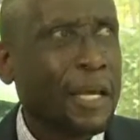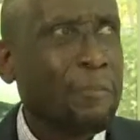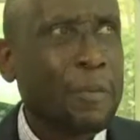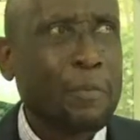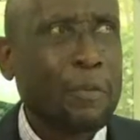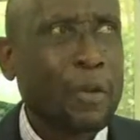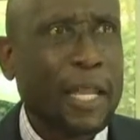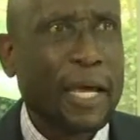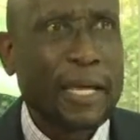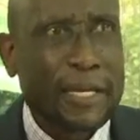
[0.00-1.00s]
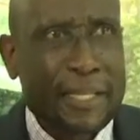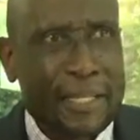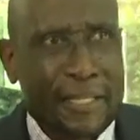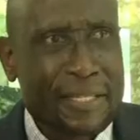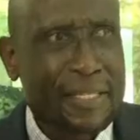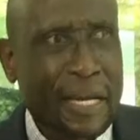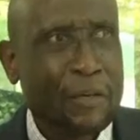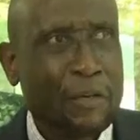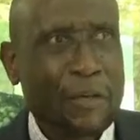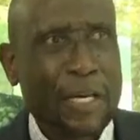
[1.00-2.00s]
People like these kind
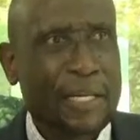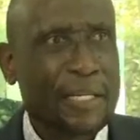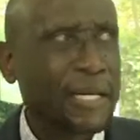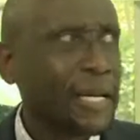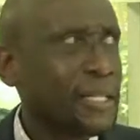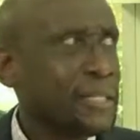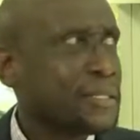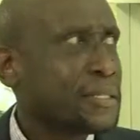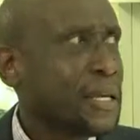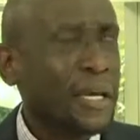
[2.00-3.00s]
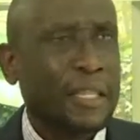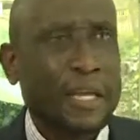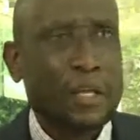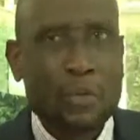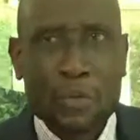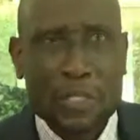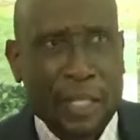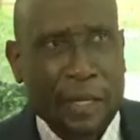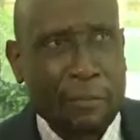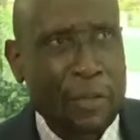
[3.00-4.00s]
of clay tiles. They're using
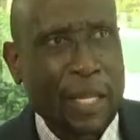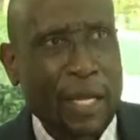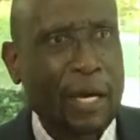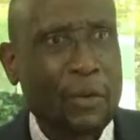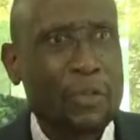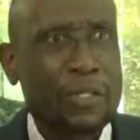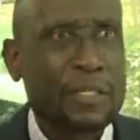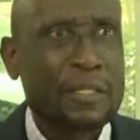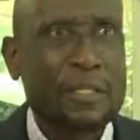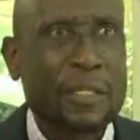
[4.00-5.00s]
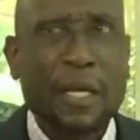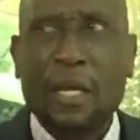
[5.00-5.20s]
them on their houses.